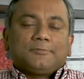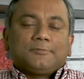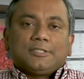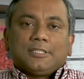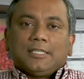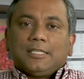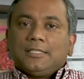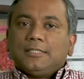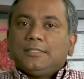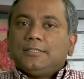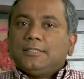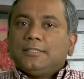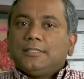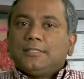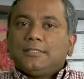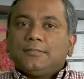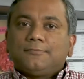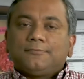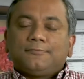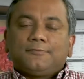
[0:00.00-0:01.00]

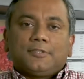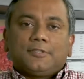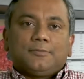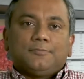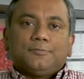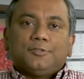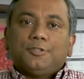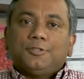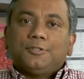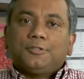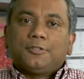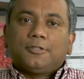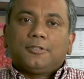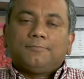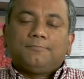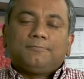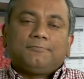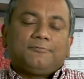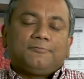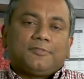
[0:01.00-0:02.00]
China, from
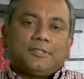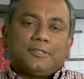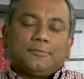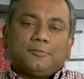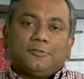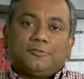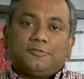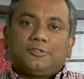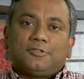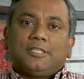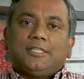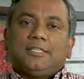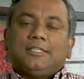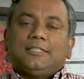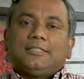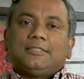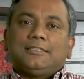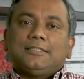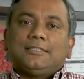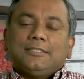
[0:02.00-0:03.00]
Europe, from
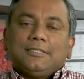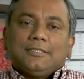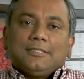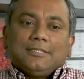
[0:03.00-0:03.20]
Australia.